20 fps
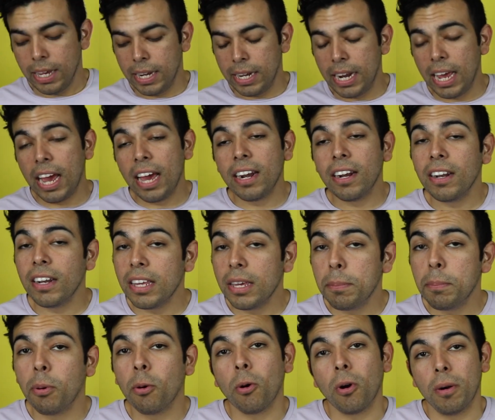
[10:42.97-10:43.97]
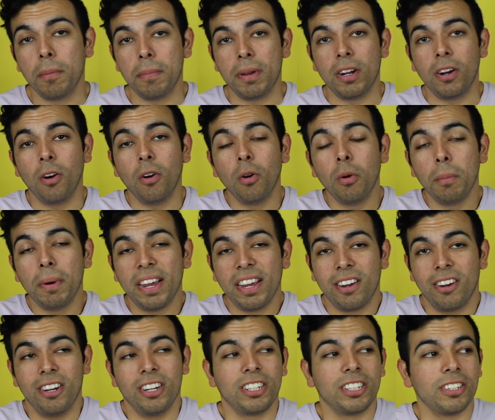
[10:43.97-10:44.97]
Natalie Portman. Oh my
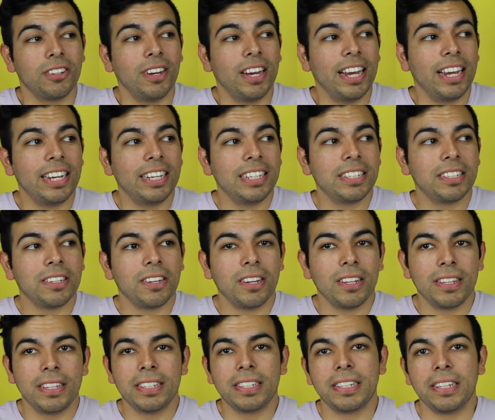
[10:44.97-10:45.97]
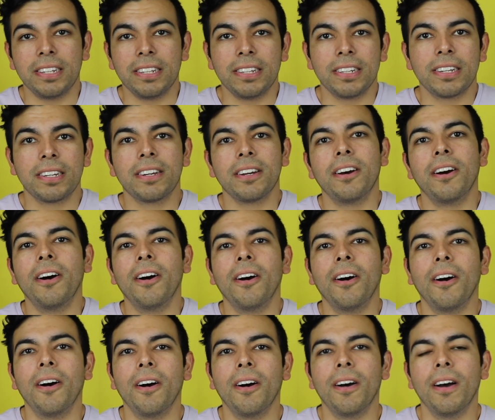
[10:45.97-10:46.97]
gosh. So I saw this look
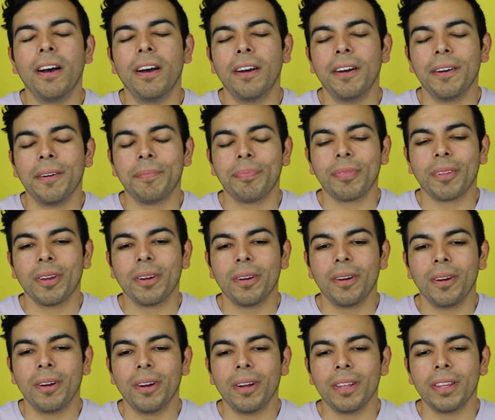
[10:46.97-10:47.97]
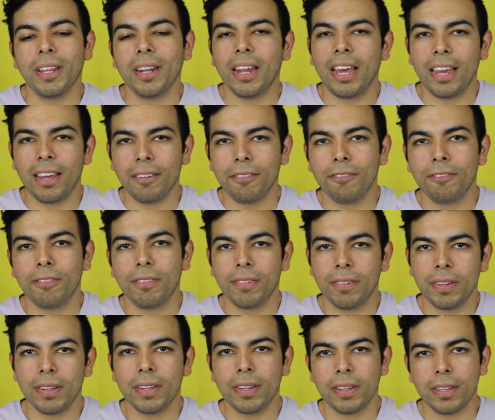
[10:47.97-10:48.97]
on the Life
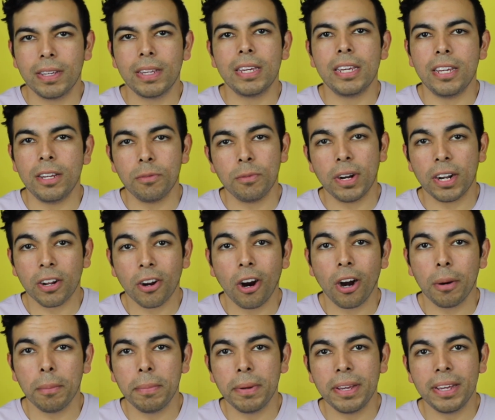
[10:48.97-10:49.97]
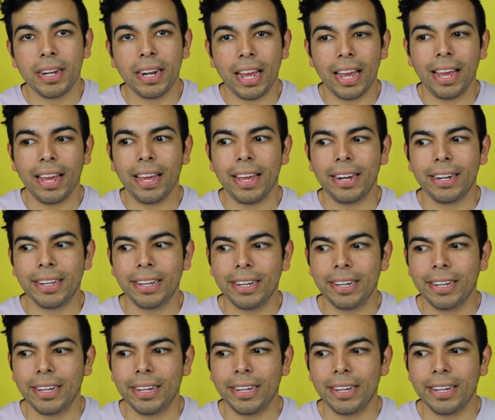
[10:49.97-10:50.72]
E red carpet, and